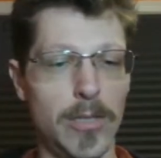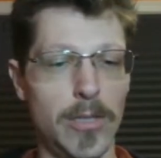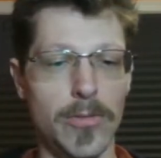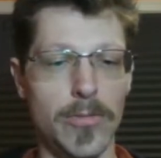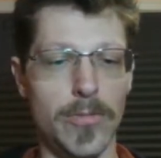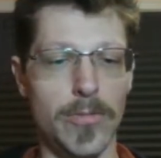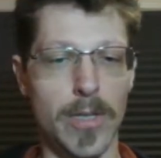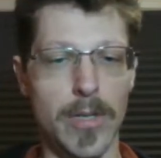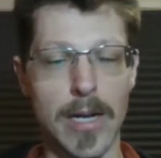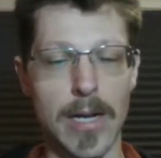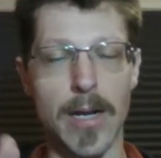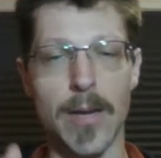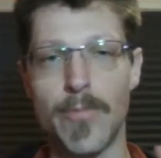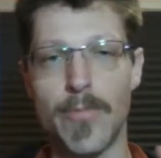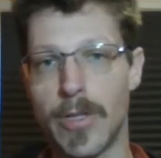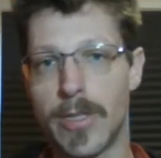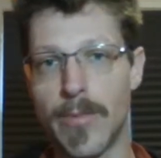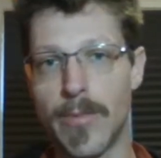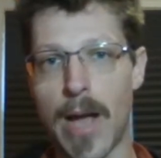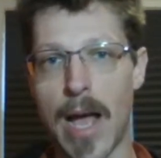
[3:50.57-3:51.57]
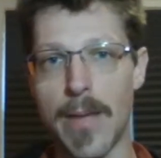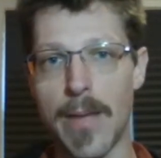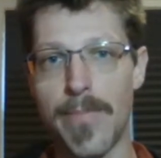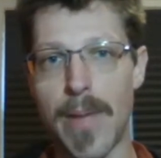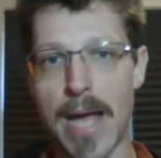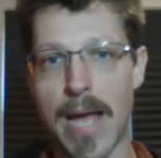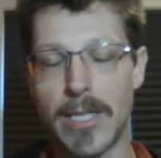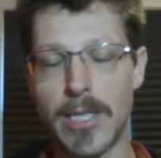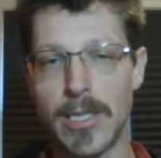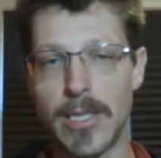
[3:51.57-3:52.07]
You end up with some high
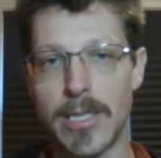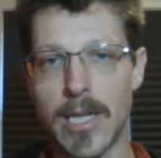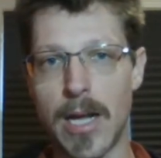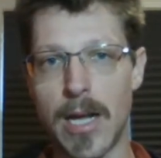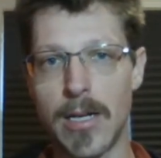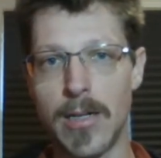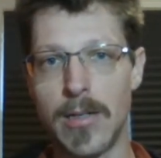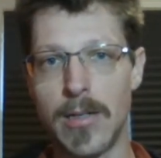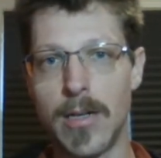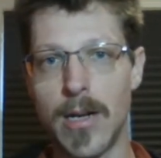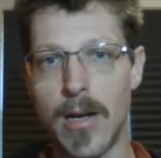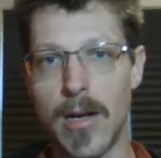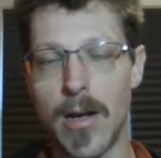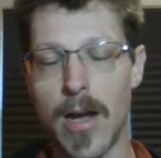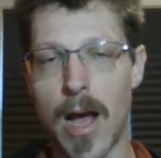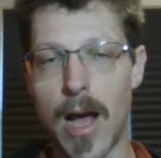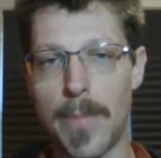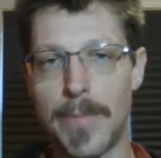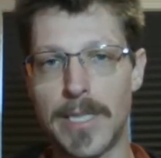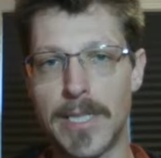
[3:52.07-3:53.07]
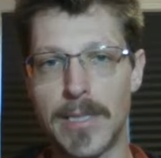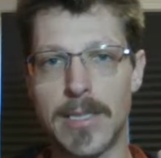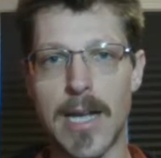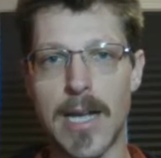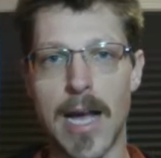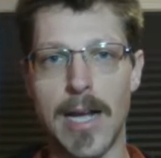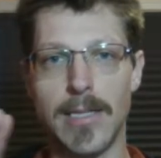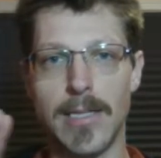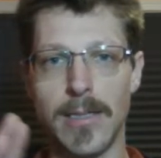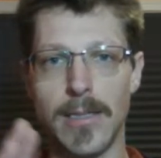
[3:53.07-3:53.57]
patches on opposite
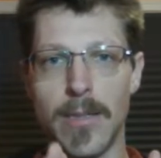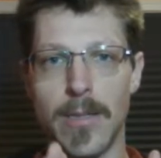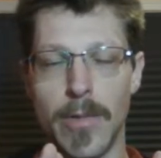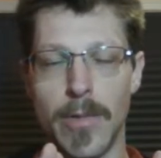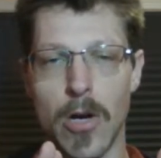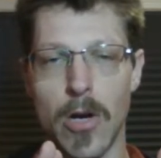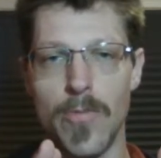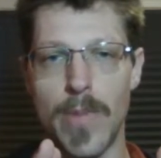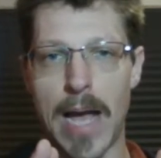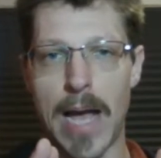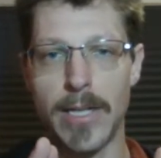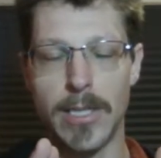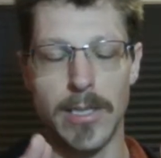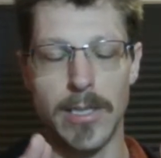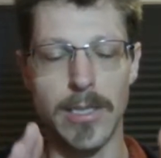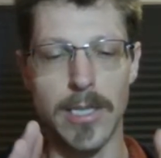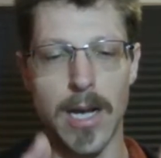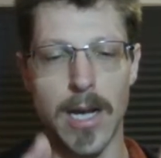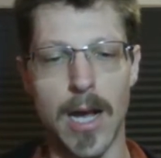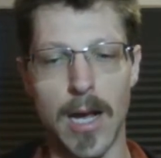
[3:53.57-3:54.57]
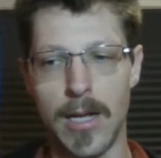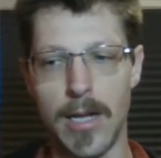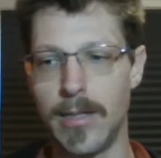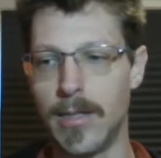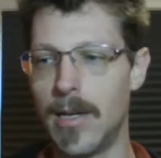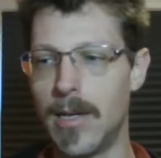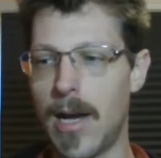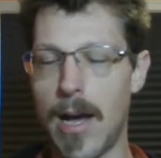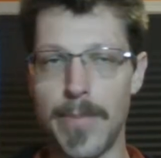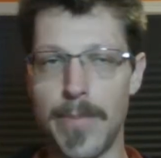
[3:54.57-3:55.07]
sides and some low patches
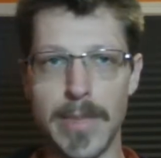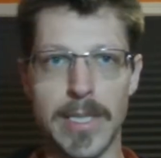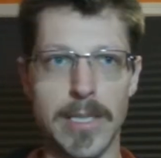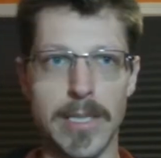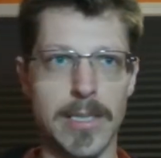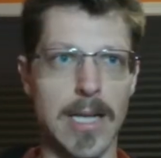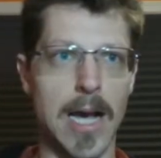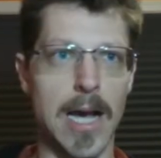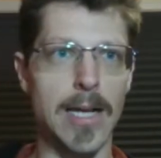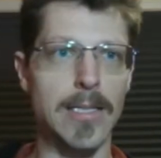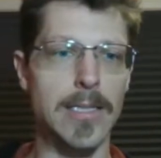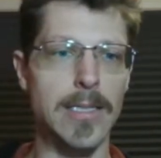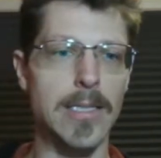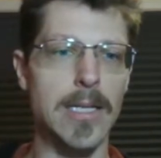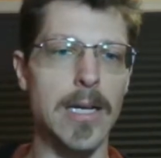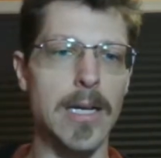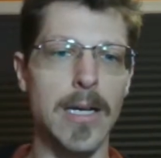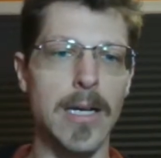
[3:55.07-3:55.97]
on opposite sides.